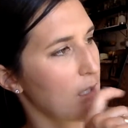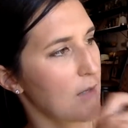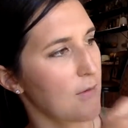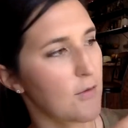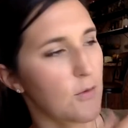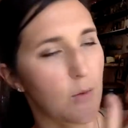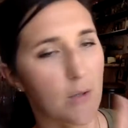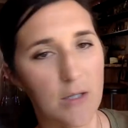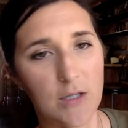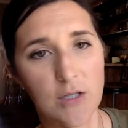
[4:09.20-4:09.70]

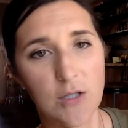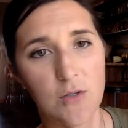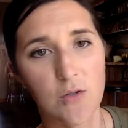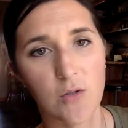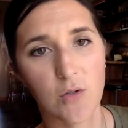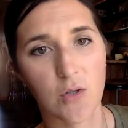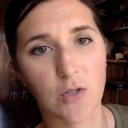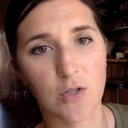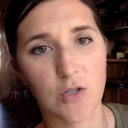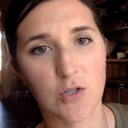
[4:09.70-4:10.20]
If you want to,
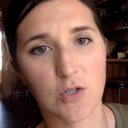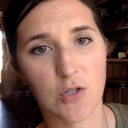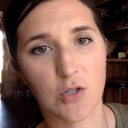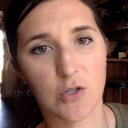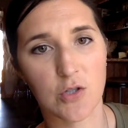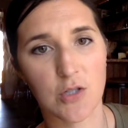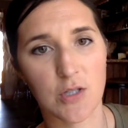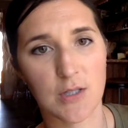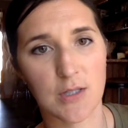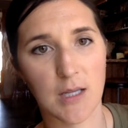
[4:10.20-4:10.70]
you could just
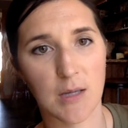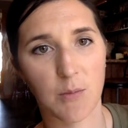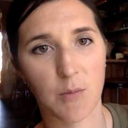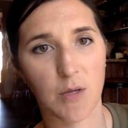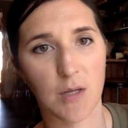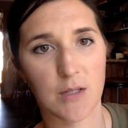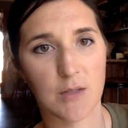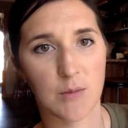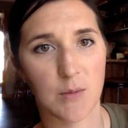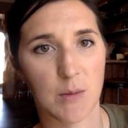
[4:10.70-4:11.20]
search the same
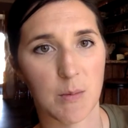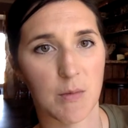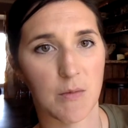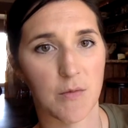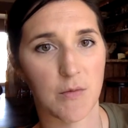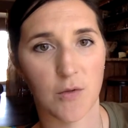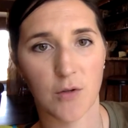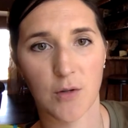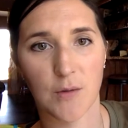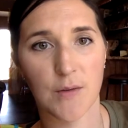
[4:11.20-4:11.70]
way as we did
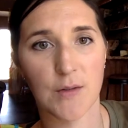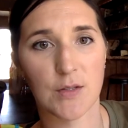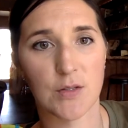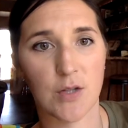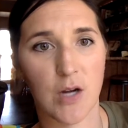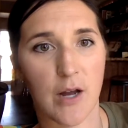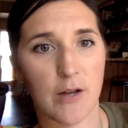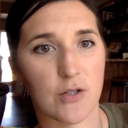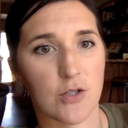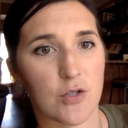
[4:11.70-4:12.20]
before with the
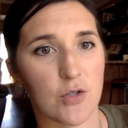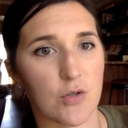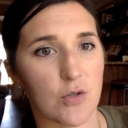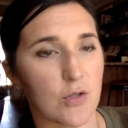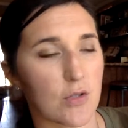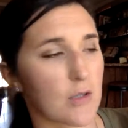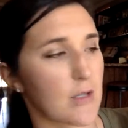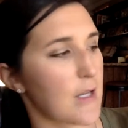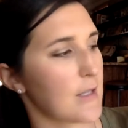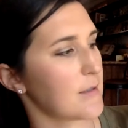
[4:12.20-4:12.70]
Scratch
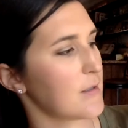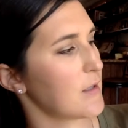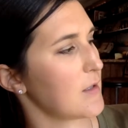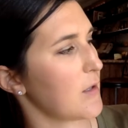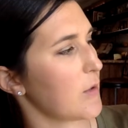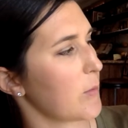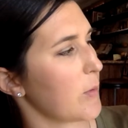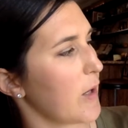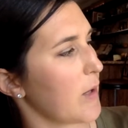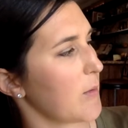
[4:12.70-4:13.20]
Junior lesson.
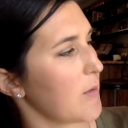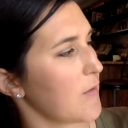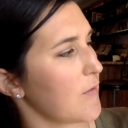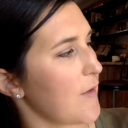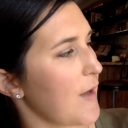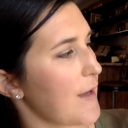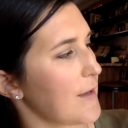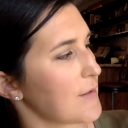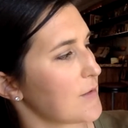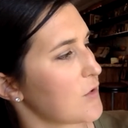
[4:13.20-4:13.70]
That'd probably be
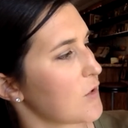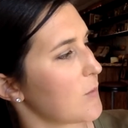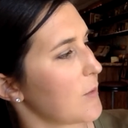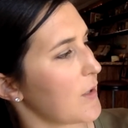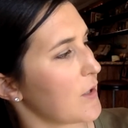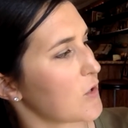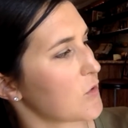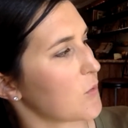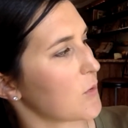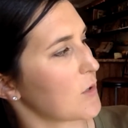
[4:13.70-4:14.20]
faster, but
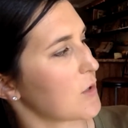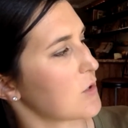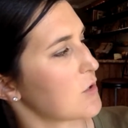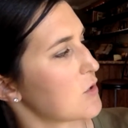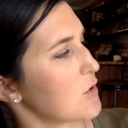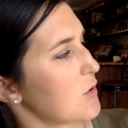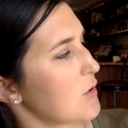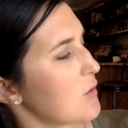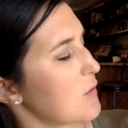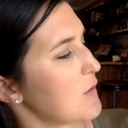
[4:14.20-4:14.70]
I just wanted to
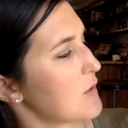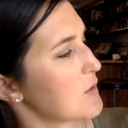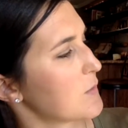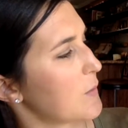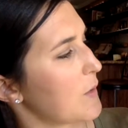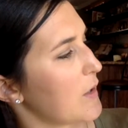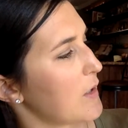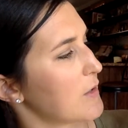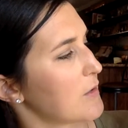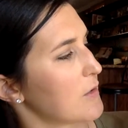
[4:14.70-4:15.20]
show you this
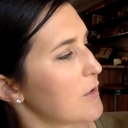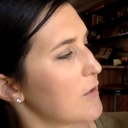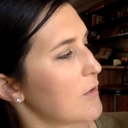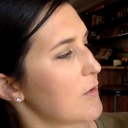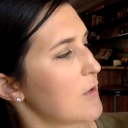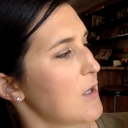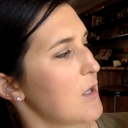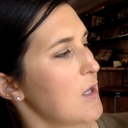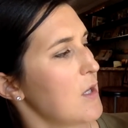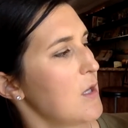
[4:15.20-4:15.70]
part.
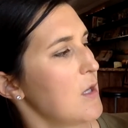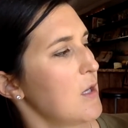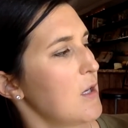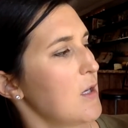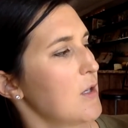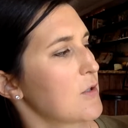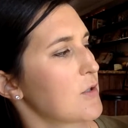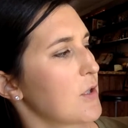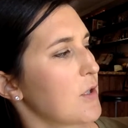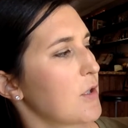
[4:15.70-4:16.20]
So
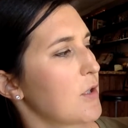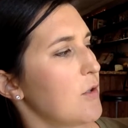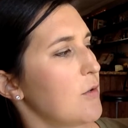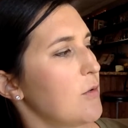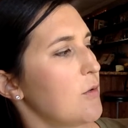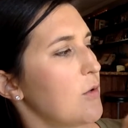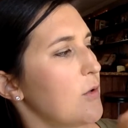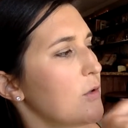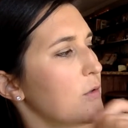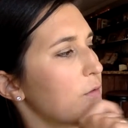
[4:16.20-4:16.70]
here's our
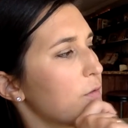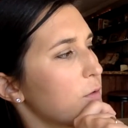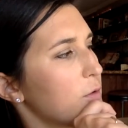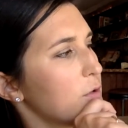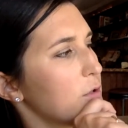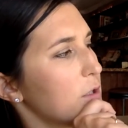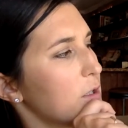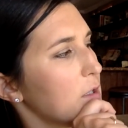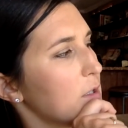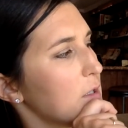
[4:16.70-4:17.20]
cohort
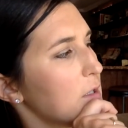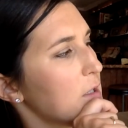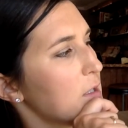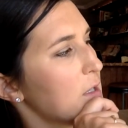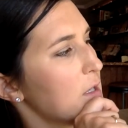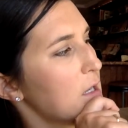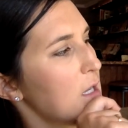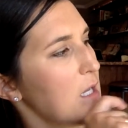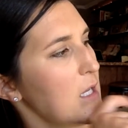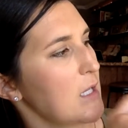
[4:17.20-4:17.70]
folder.
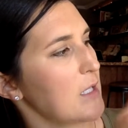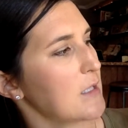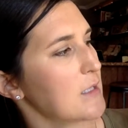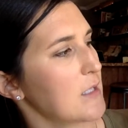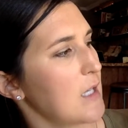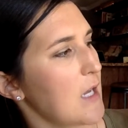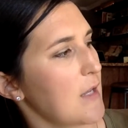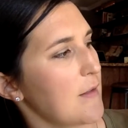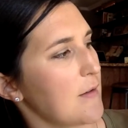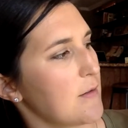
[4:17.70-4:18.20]

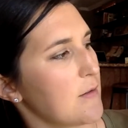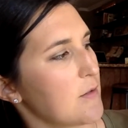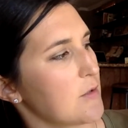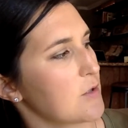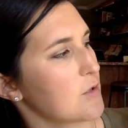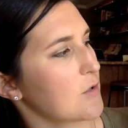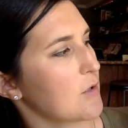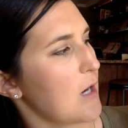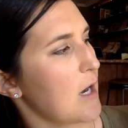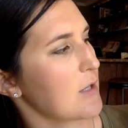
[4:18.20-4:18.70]
Inside there,
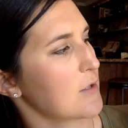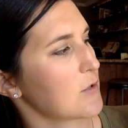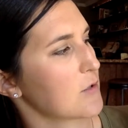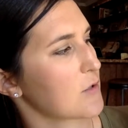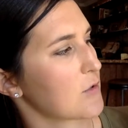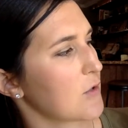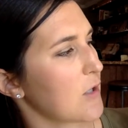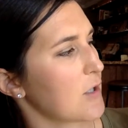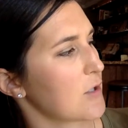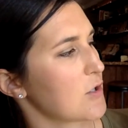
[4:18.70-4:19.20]
there's Scratch or
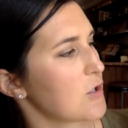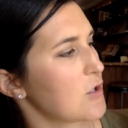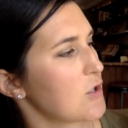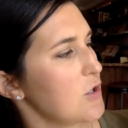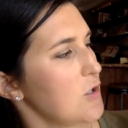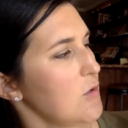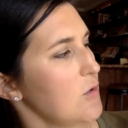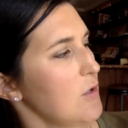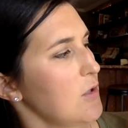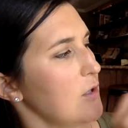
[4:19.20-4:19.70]
Scratch
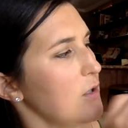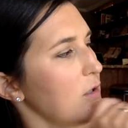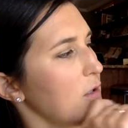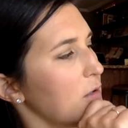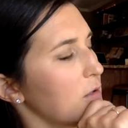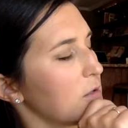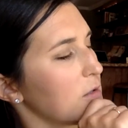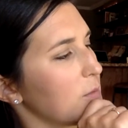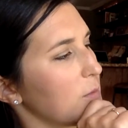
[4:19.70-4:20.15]
Junior.